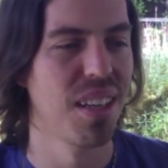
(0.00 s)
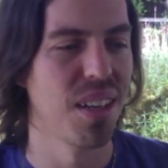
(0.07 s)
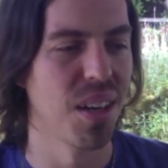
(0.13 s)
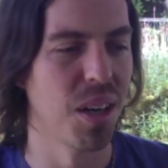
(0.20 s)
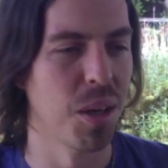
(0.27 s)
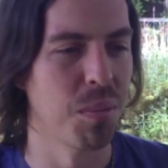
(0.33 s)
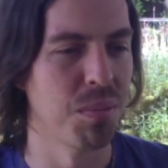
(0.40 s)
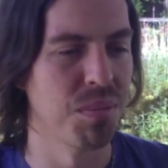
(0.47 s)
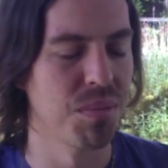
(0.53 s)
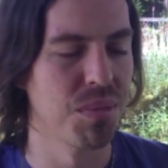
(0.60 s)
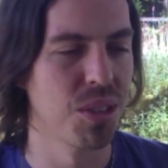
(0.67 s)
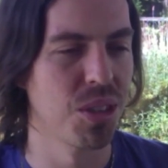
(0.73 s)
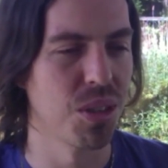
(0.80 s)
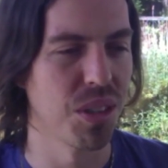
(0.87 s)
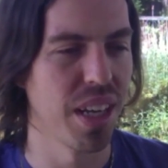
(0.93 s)

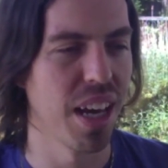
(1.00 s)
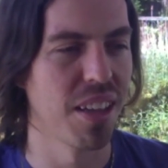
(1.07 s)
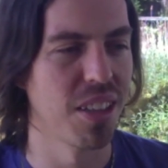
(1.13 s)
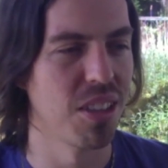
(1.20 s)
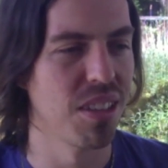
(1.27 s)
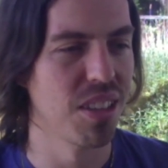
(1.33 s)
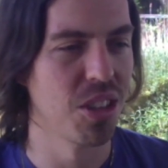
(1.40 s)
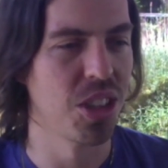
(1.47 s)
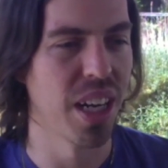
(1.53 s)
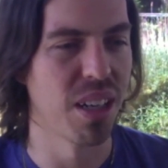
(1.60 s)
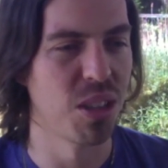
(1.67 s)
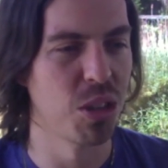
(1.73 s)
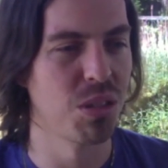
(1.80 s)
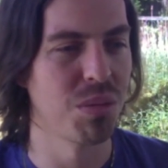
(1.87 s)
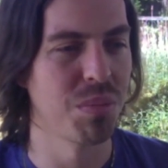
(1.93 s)
The
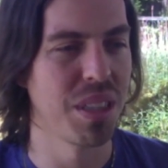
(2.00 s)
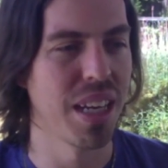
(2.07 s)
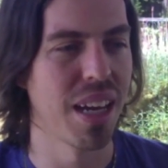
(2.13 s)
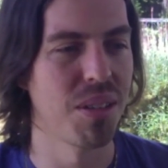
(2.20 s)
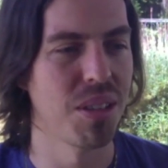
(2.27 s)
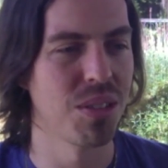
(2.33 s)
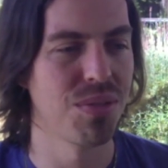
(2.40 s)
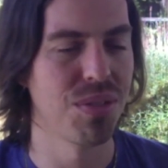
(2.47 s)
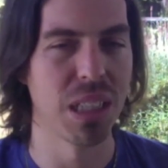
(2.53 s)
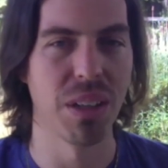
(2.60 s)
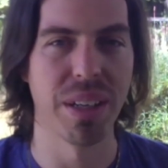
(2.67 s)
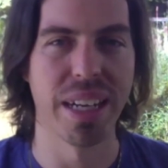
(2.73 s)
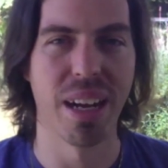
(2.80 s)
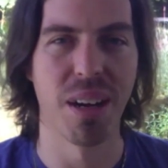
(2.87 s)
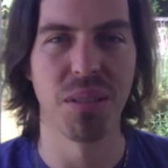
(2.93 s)
challenge for me now is
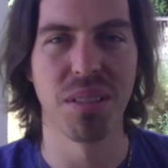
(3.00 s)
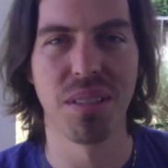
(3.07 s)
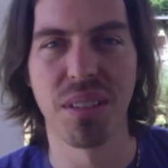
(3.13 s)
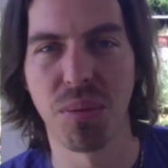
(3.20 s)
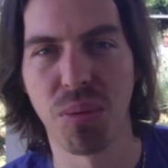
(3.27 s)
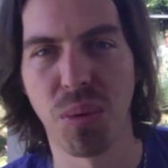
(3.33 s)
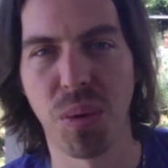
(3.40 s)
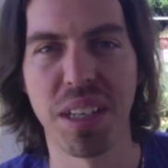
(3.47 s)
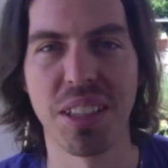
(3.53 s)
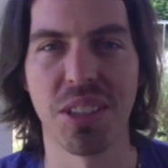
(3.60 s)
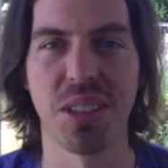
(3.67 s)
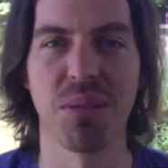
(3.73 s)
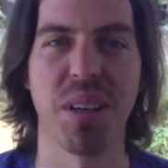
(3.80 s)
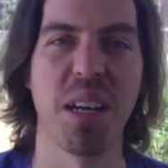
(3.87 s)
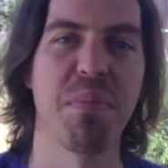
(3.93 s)
figuring out what
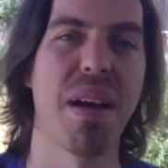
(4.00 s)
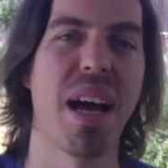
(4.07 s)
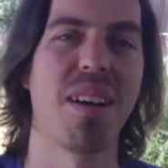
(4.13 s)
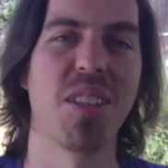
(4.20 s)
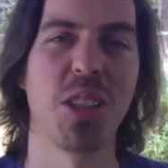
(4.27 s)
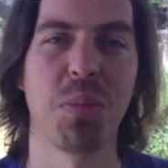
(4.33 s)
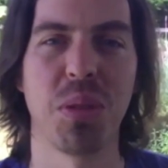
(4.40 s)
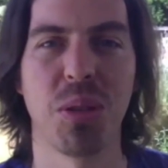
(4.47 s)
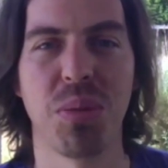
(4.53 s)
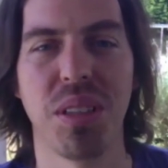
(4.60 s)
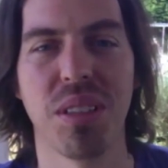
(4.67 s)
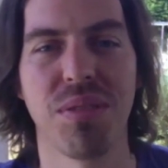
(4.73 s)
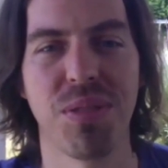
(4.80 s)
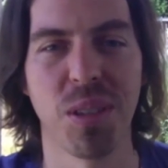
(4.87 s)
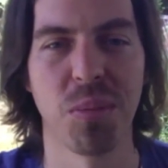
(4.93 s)
is the right balance between
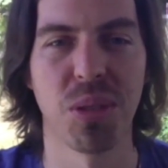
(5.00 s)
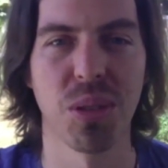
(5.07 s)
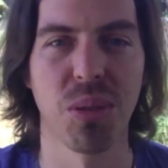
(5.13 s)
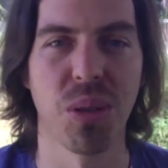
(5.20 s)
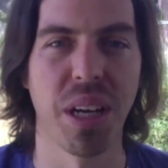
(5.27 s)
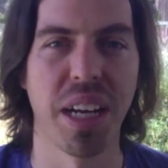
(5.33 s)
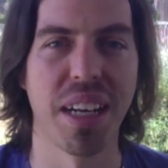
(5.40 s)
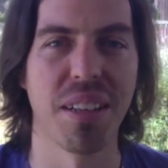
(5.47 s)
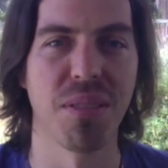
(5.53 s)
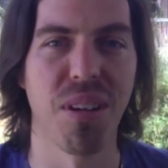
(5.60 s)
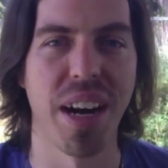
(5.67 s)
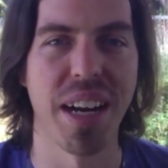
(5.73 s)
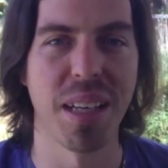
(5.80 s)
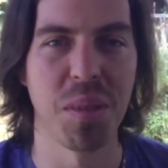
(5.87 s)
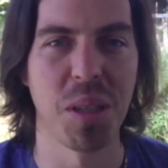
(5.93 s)
the film scoring and
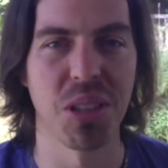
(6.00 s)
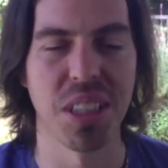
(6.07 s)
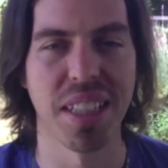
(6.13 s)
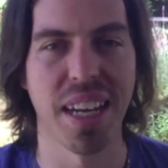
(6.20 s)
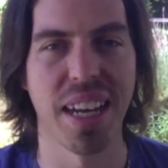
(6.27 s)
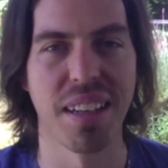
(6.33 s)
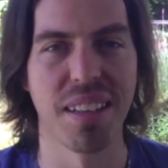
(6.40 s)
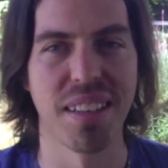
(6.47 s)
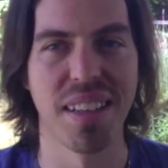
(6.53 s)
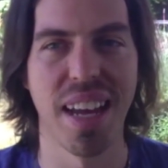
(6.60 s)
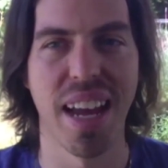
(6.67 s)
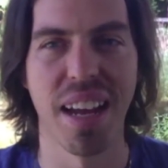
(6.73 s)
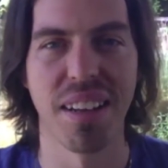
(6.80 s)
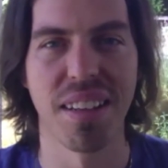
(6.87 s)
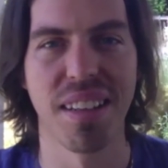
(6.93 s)
writing music and
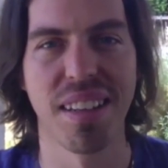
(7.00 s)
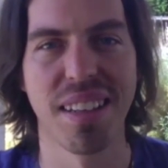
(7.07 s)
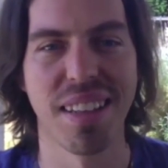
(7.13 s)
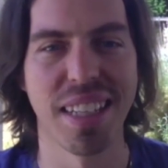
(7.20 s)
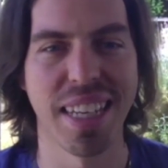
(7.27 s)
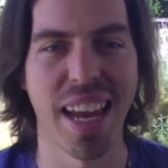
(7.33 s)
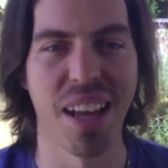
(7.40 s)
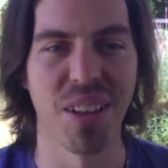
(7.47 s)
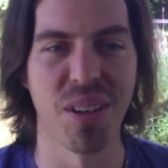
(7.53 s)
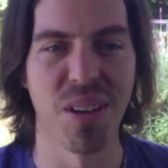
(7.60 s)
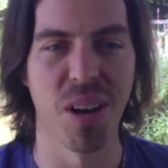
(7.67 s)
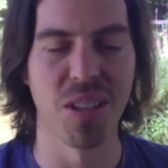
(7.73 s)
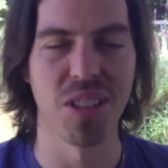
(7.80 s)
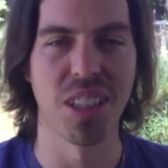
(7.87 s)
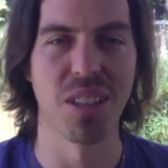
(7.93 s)
the Kalon
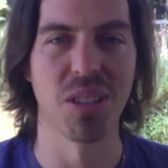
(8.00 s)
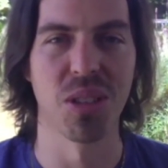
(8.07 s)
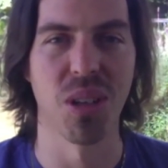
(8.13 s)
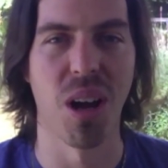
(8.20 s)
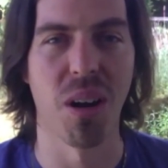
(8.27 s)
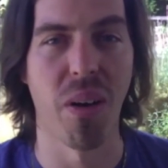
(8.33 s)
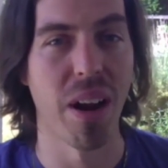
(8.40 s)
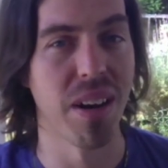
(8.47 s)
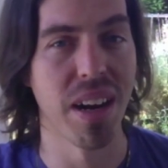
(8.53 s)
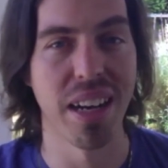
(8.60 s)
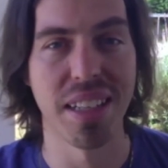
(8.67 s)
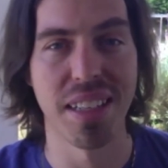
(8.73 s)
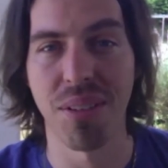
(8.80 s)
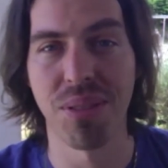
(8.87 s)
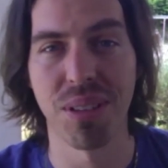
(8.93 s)
Hart singer-songwriter. And
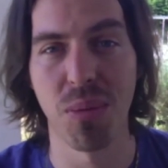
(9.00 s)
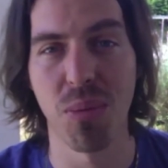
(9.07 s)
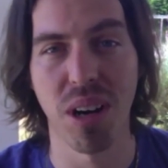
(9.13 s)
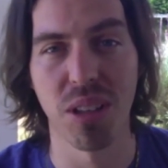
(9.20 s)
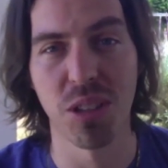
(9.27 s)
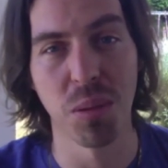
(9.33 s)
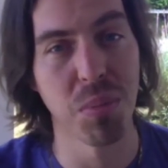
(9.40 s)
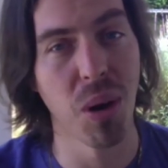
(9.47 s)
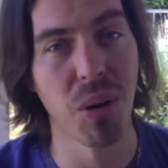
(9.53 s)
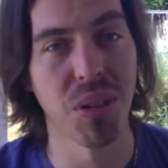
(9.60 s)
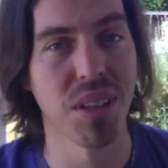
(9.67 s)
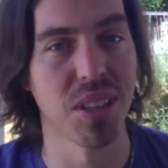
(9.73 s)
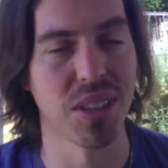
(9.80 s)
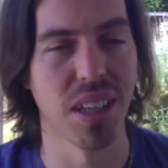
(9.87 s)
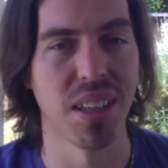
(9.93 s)
I definitely want to do
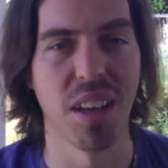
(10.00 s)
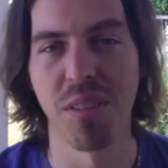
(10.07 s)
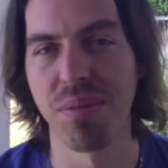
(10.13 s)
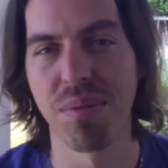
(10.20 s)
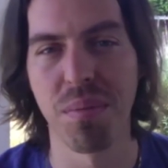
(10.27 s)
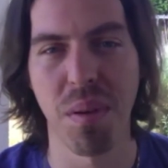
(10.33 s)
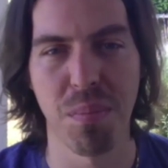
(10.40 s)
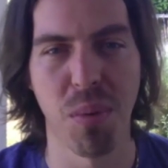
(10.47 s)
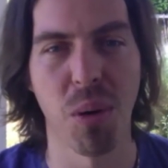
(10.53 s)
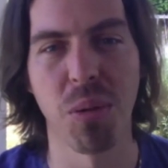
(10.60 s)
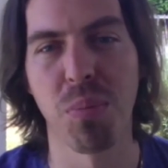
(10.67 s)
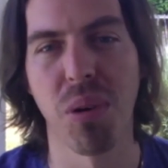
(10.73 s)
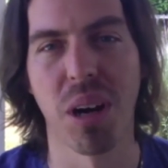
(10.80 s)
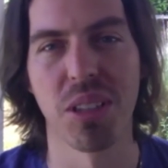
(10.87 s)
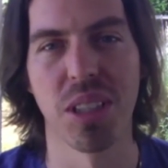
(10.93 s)
both because I love
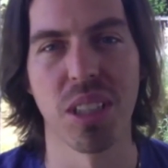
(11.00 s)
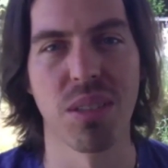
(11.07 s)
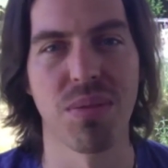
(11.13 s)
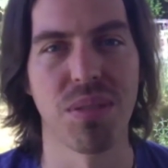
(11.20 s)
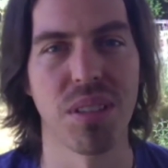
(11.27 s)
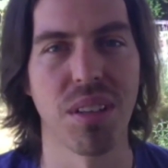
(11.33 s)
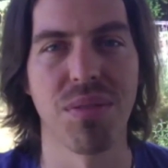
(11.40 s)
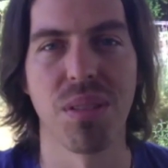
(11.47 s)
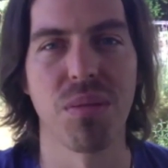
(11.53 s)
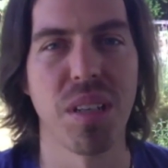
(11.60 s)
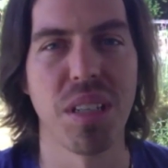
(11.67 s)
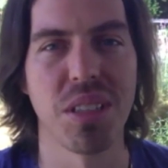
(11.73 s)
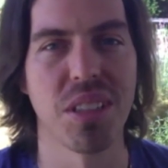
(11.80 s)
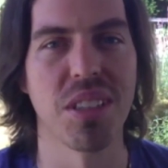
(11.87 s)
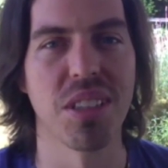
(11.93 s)
both projects for different
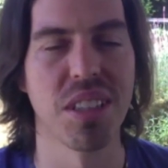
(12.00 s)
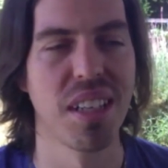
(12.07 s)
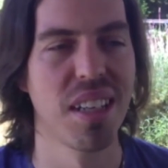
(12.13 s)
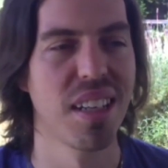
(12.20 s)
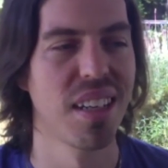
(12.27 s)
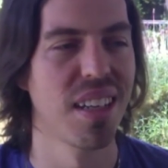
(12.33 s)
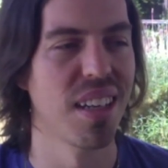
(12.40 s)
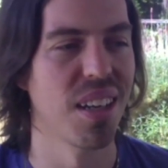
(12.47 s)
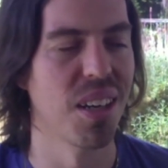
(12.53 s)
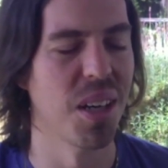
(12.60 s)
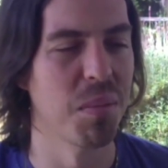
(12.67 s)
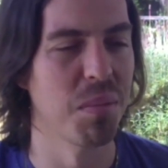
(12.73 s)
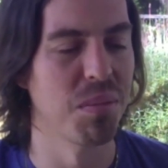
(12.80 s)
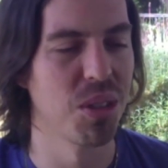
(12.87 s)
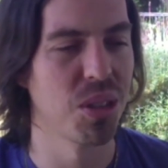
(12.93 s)
reasons.
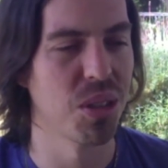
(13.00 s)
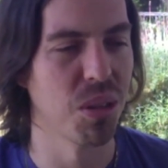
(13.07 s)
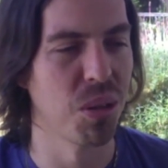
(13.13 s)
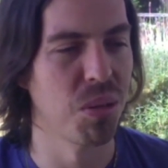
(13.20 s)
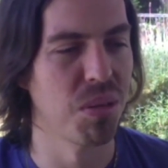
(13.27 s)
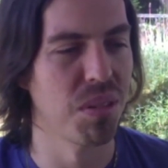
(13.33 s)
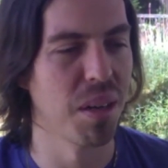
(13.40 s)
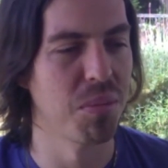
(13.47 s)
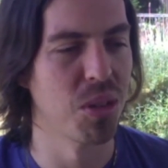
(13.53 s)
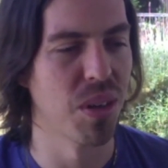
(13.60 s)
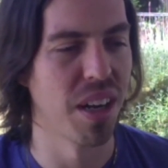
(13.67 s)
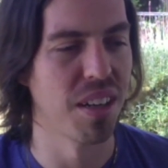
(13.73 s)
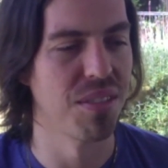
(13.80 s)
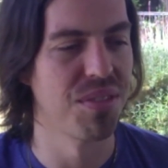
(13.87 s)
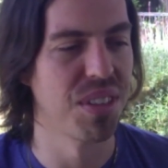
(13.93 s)
So I'm
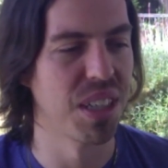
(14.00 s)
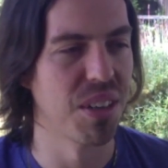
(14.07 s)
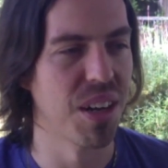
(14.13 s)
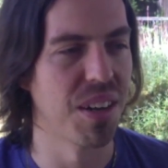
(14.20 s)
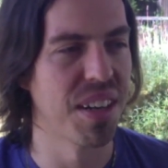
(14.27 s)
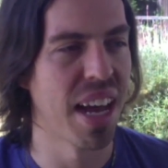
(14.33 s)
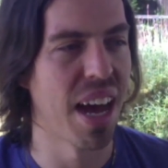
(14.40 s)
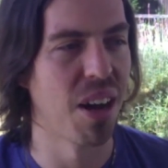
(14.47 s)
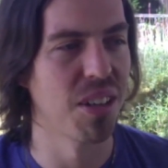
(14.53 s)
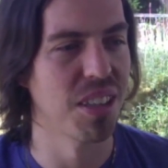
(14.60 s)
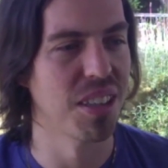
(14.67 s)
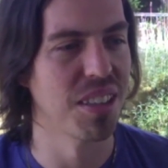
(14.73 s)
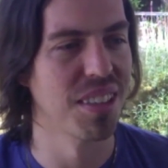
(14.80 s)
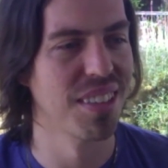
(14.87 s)
trying to figure out how to